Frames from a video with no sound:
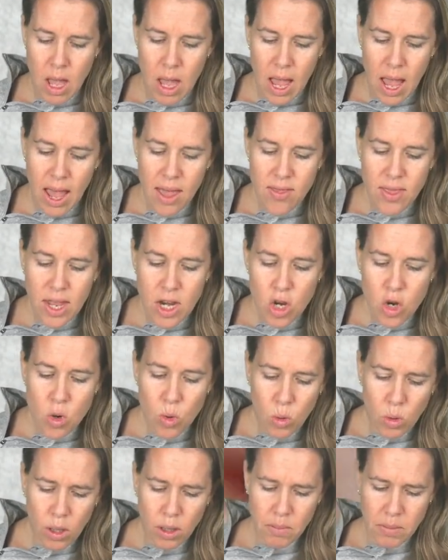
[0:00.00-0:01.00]
and then
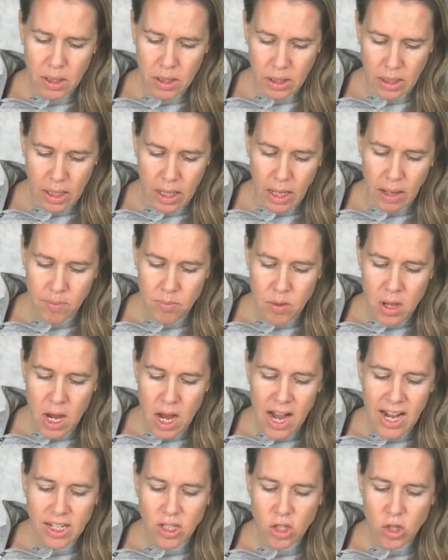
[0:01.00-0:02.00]
normally
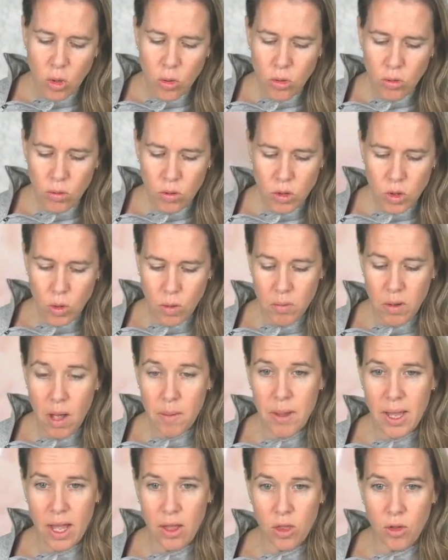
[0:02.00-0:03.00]
I sew through so I'm
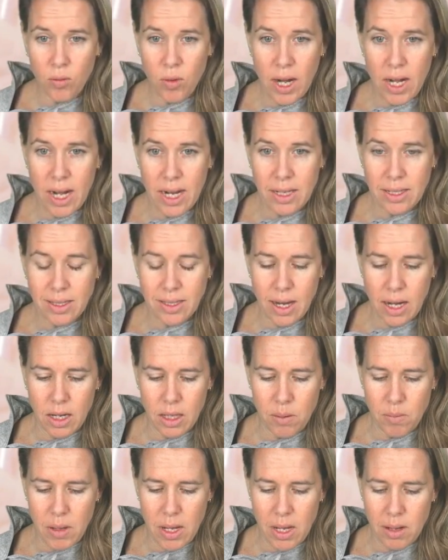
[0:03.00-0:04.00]
coming out the right hand side of
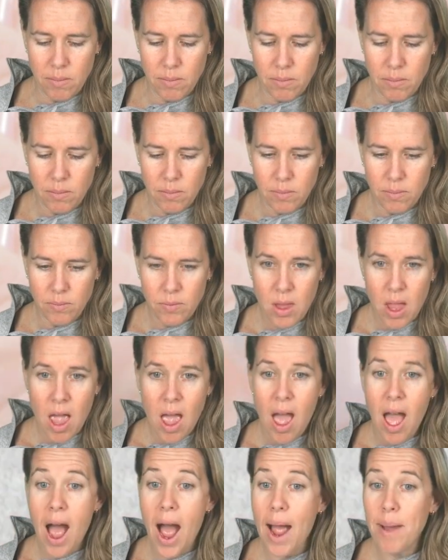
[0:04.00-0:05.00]
the bead.
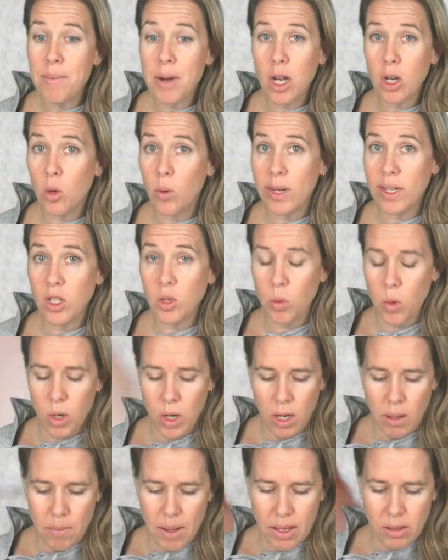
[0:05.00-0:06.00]
I'm not going to
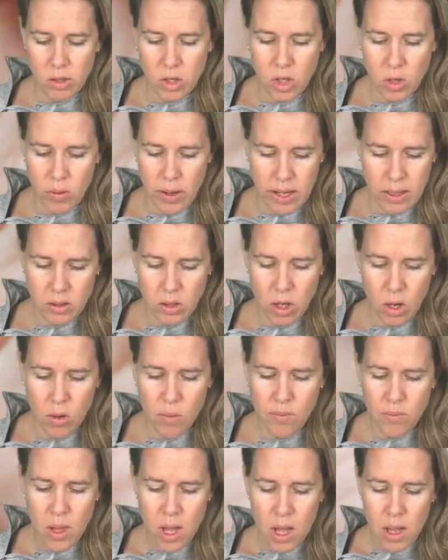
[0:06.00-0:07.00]
worry about doing so
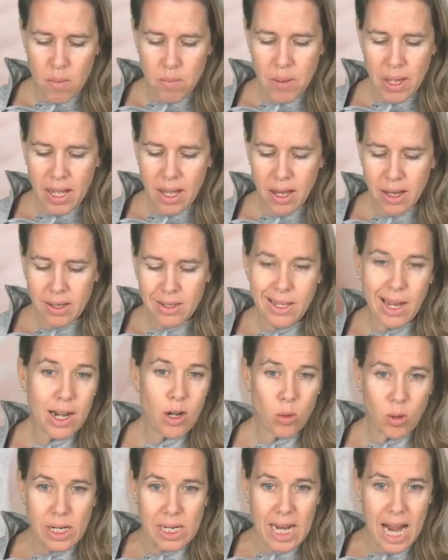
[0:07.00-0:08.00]
because I
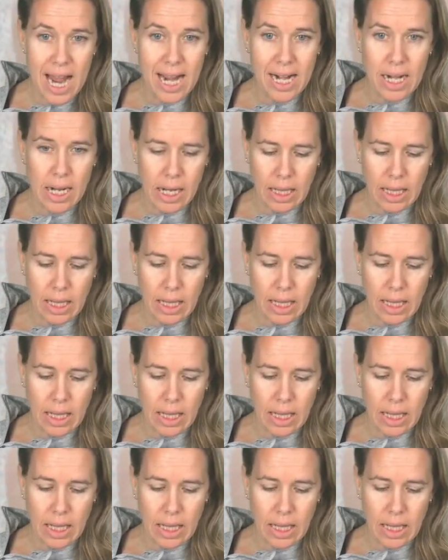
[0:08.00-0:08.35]
don't need to add any